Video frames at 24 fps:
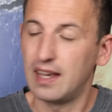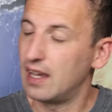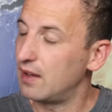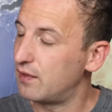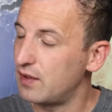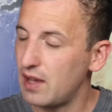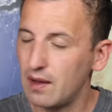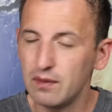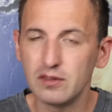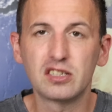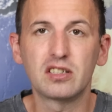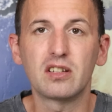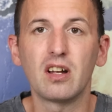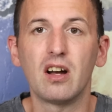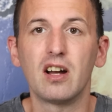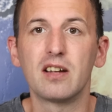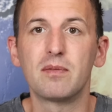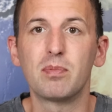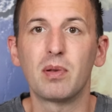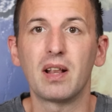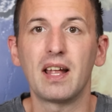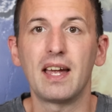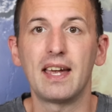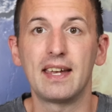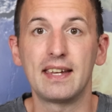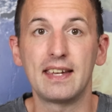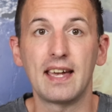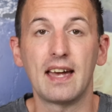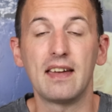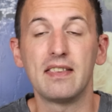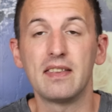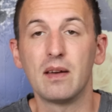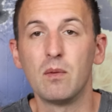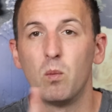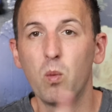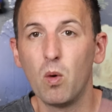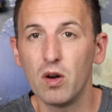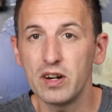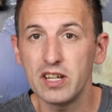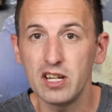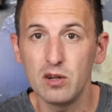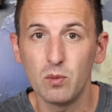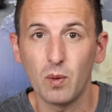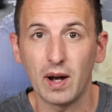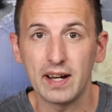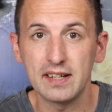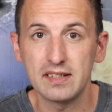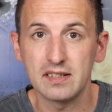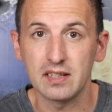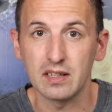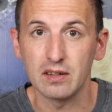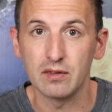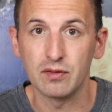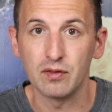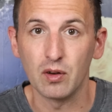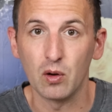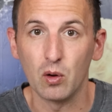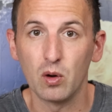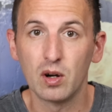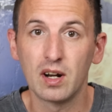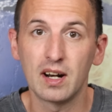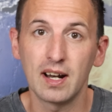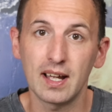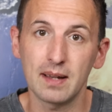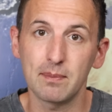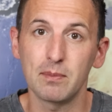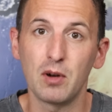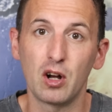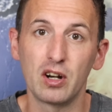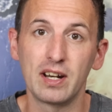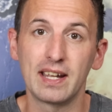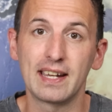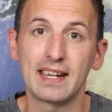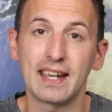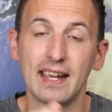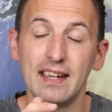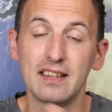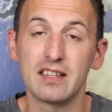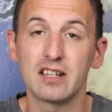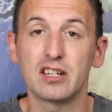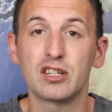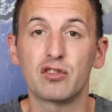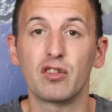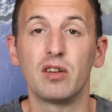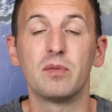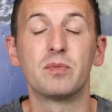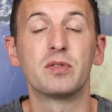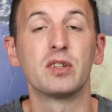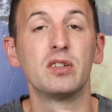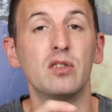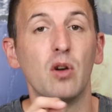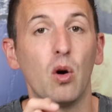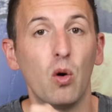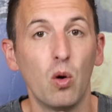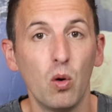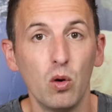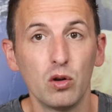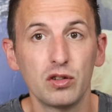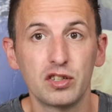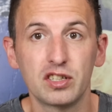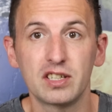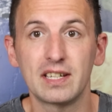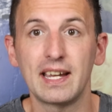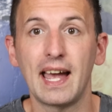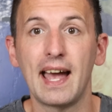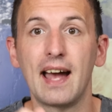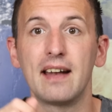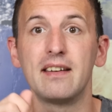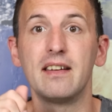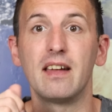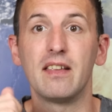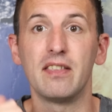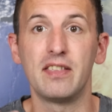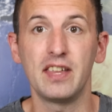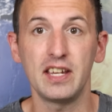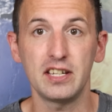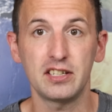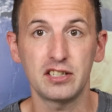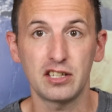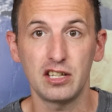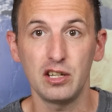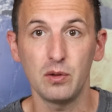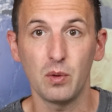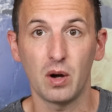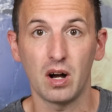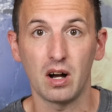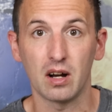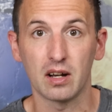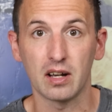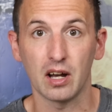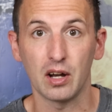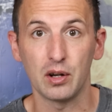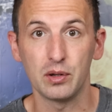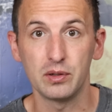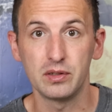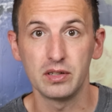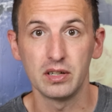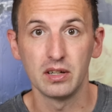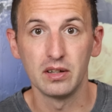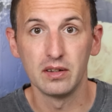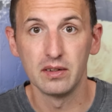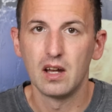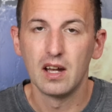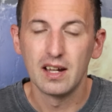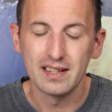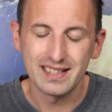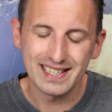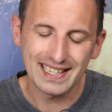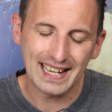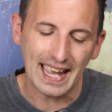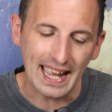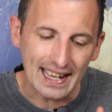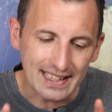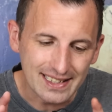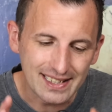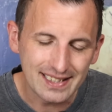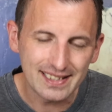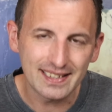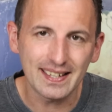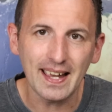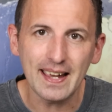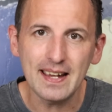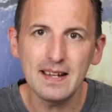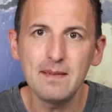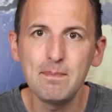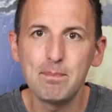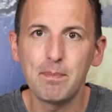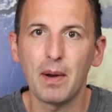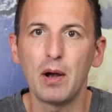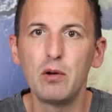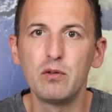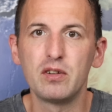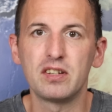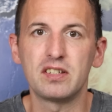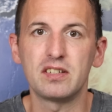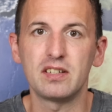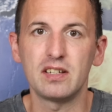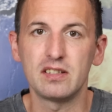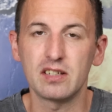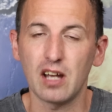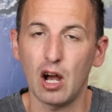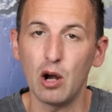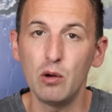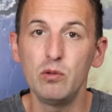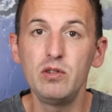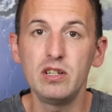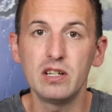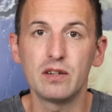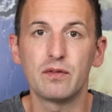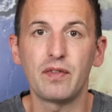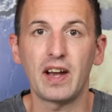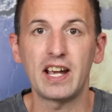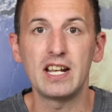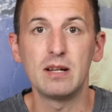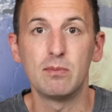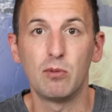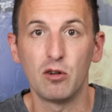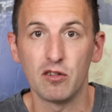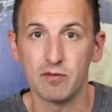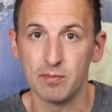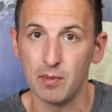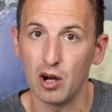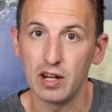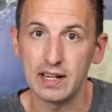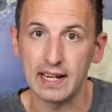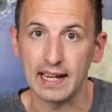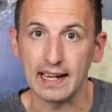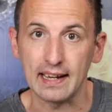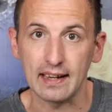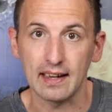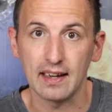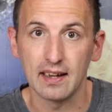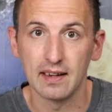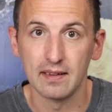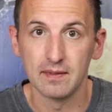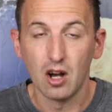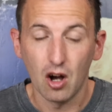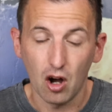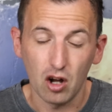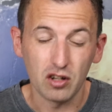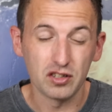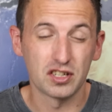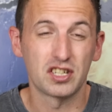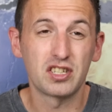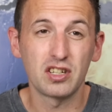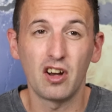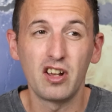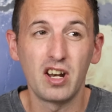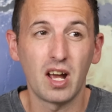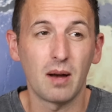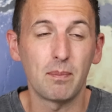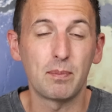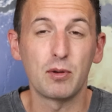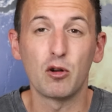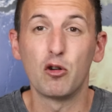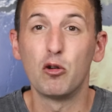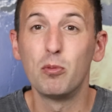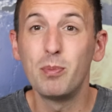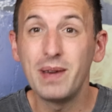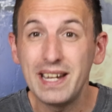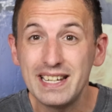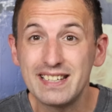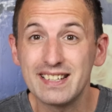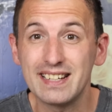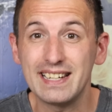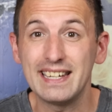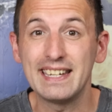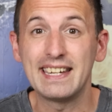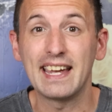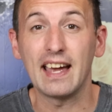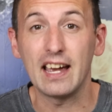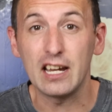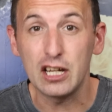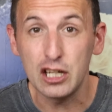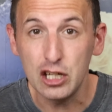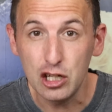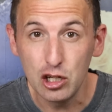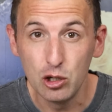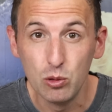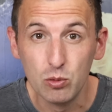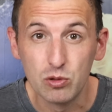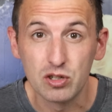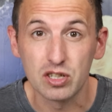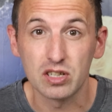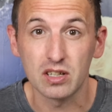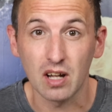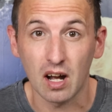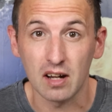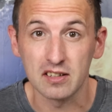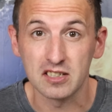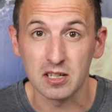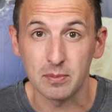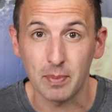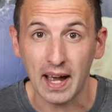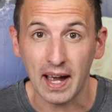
If you haven't started playing yet then what are you waiting for? Click my link in the description or scan this QR code to get insane bonuses only available with my link. On sign up, you'll immediately get a huge starter